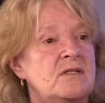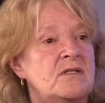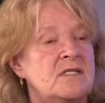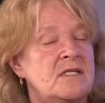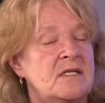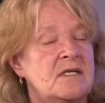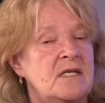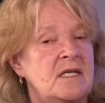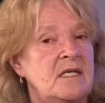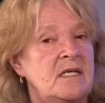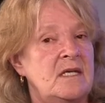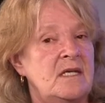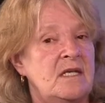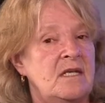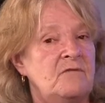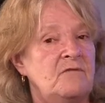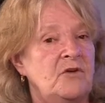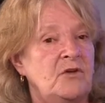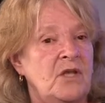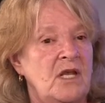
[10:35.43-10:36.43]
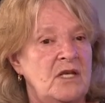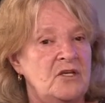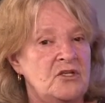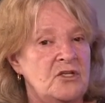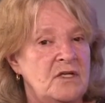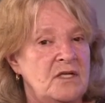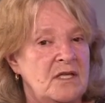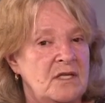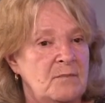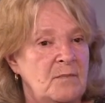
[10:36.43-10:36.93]
the
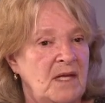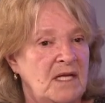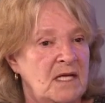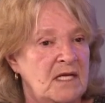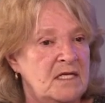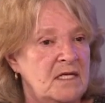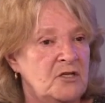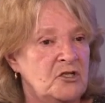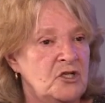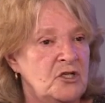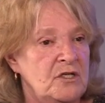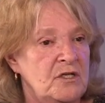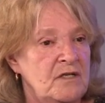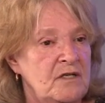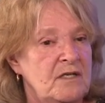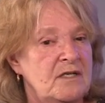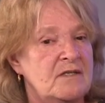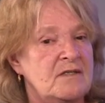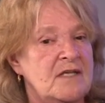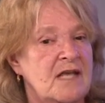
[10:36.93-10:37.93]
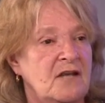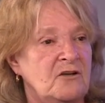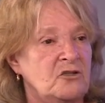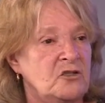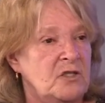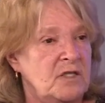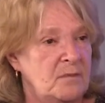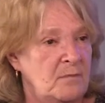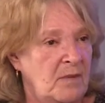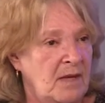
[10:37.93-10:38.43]
invocation and the benediction is
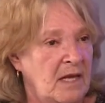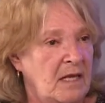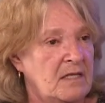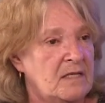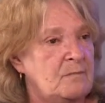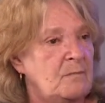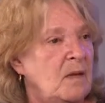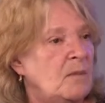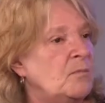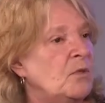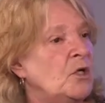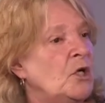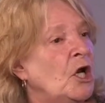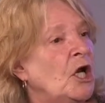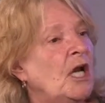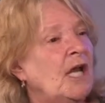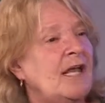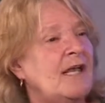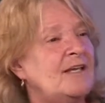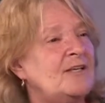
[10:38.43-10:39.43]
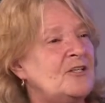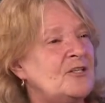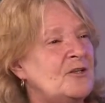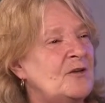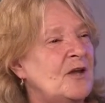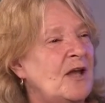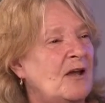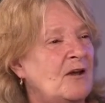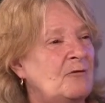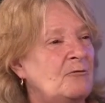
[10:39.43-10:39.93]
actually a band member, and
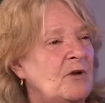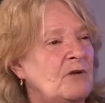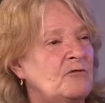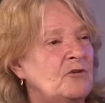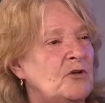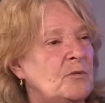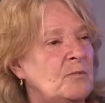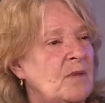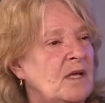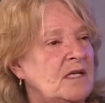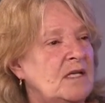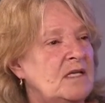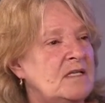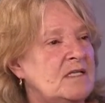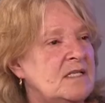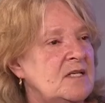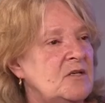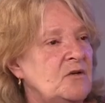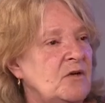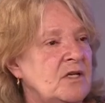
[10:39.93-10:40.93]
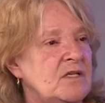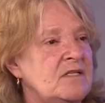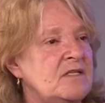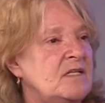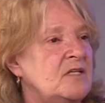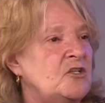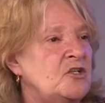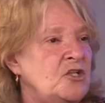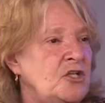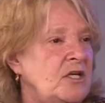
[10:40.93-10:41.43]
Reverend Becky Seacrest,
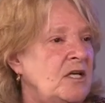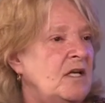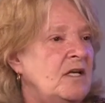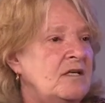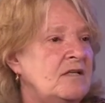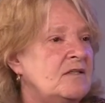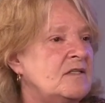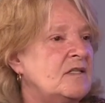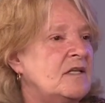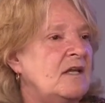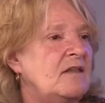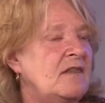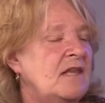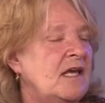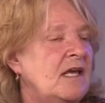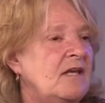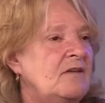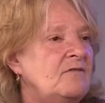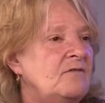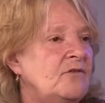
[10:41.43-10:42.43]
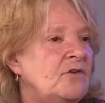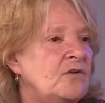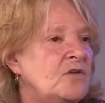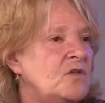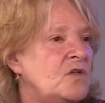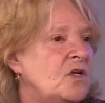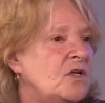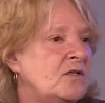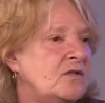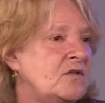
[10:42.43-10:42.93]
and she has done that for as
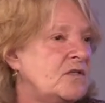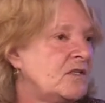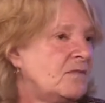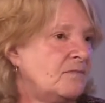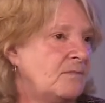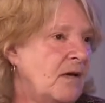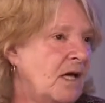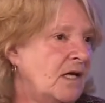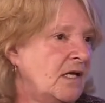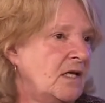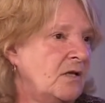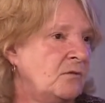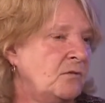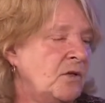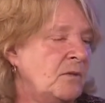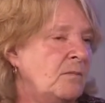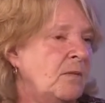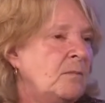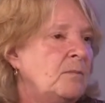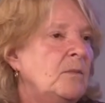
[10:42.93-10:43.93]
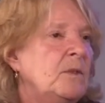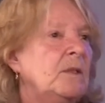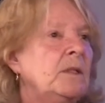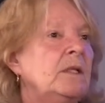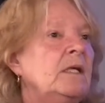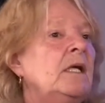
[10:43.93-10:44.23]
long as I can remember.